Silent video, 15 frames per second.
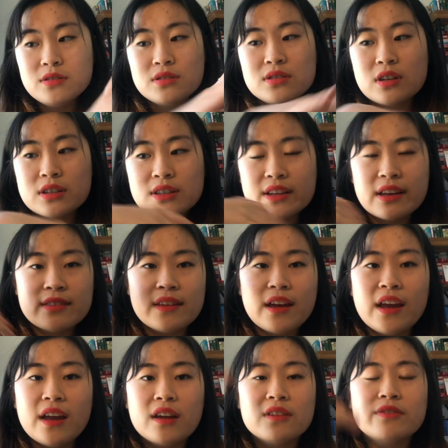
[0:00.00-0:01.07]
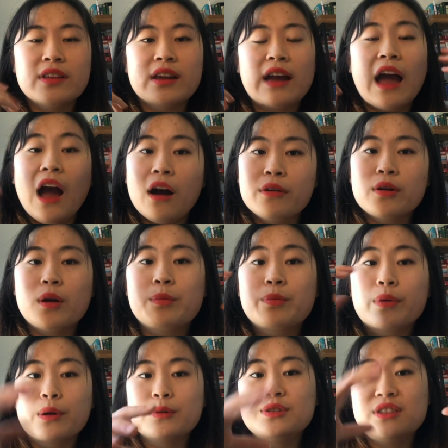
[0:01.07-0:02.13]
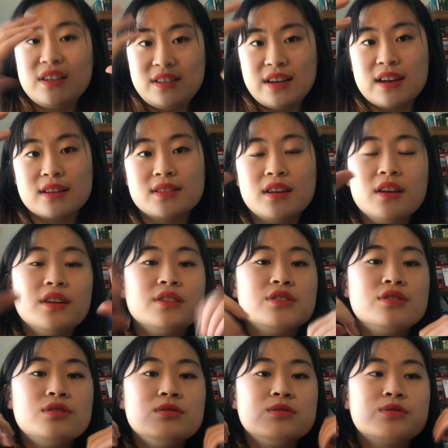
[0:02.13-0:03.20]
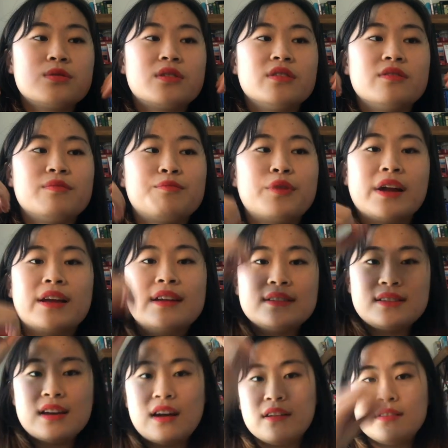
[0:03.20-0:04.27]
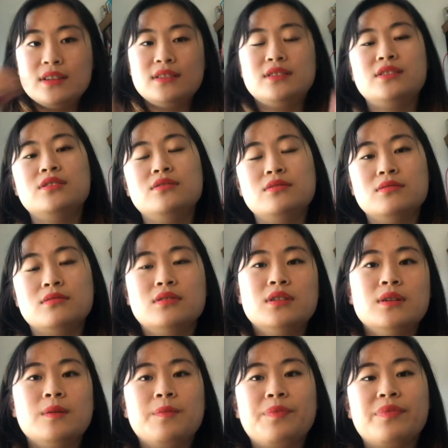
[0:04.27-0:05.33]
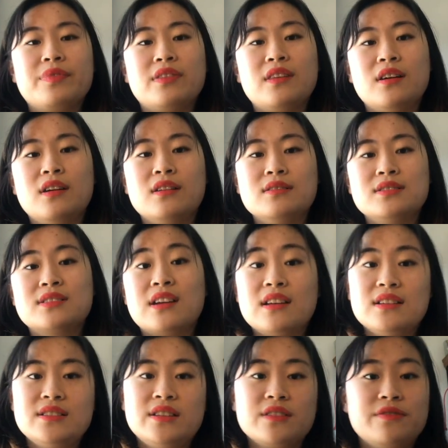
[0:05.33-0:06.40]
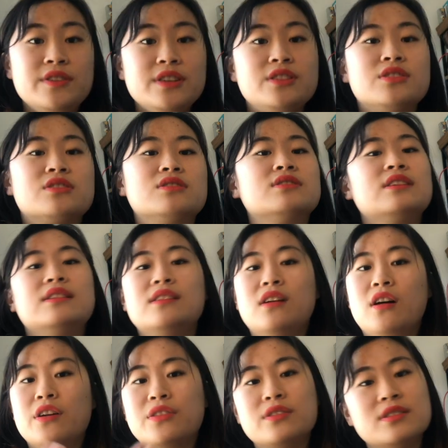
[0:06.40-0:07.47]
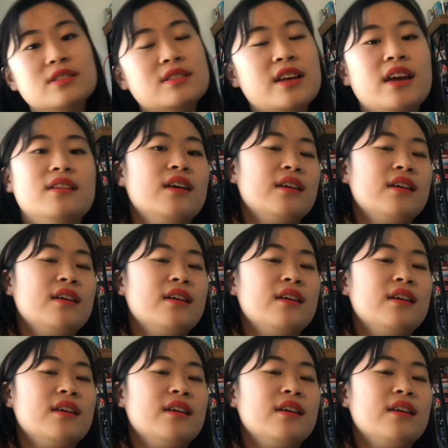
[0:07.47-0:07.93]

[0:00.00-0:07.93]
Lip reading: you start to get the hang of like how to approach a text, to sort of break it down into the stylistic features and the author's intent